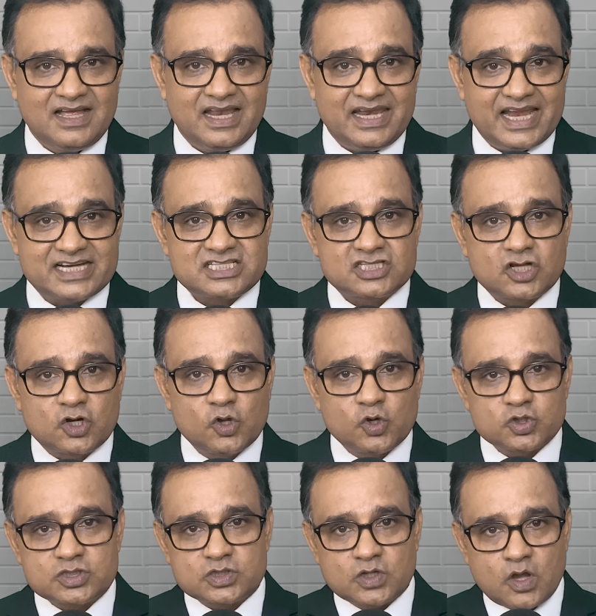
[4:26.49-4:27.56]
Let's
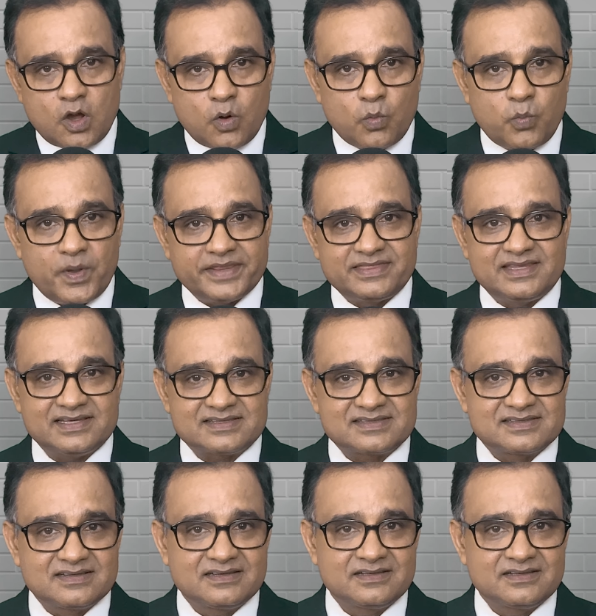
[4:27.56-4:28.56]
close with this.